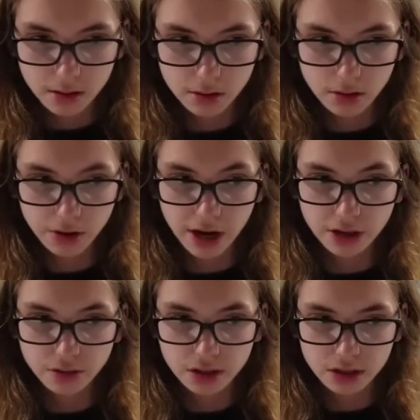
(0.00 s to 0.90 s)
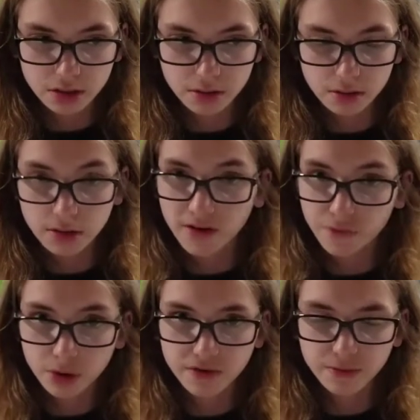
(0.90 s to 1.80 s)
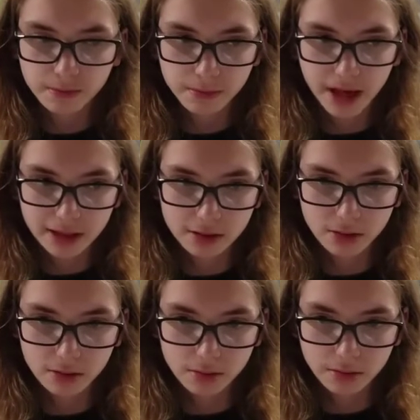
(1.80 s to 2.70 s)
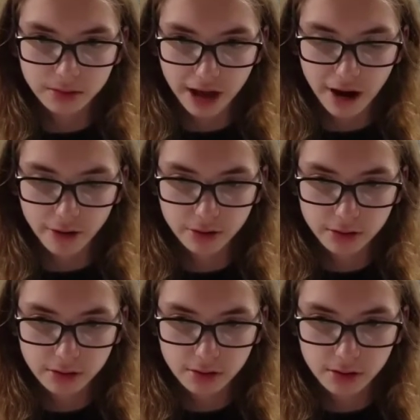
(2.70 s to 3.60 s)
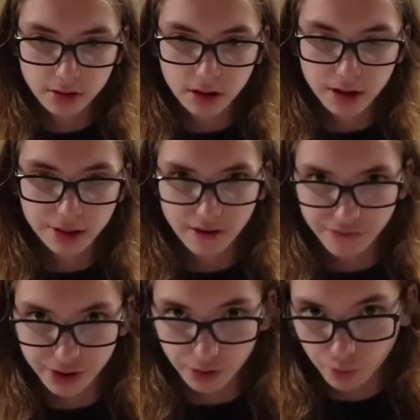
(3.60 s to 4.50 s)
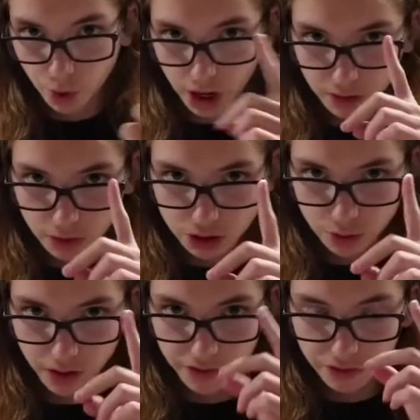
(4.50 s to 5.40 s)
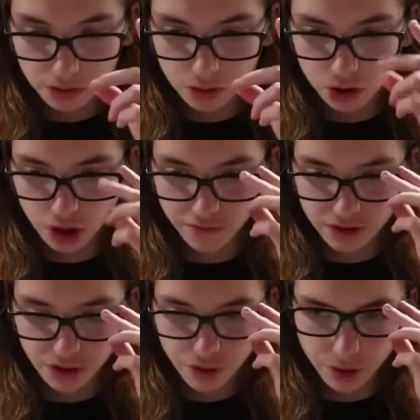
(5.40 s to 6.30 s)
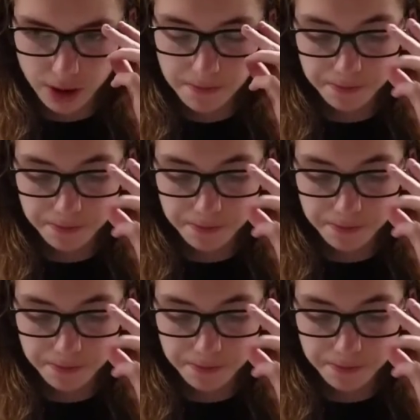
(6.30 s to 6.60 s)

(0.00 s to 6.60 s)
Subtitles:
So now you have 4 different blaster sounds instead of the one which was on the Crystal Shard V3.